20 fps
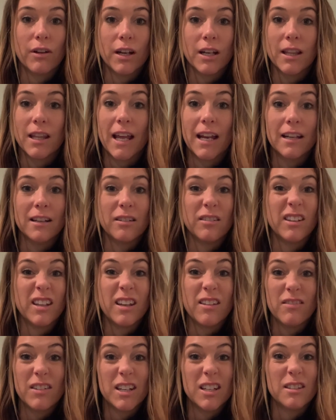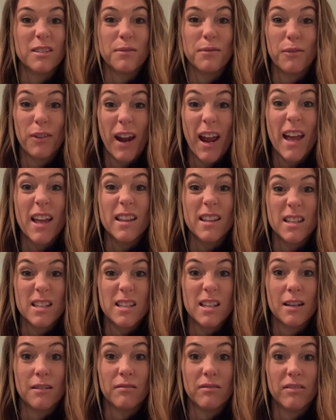and that even his friends
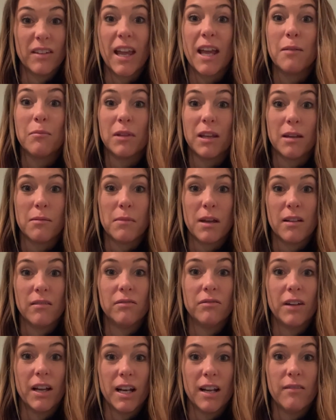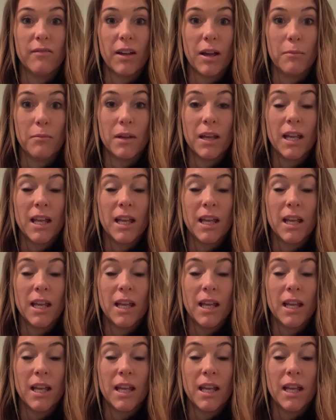and family made fun of him.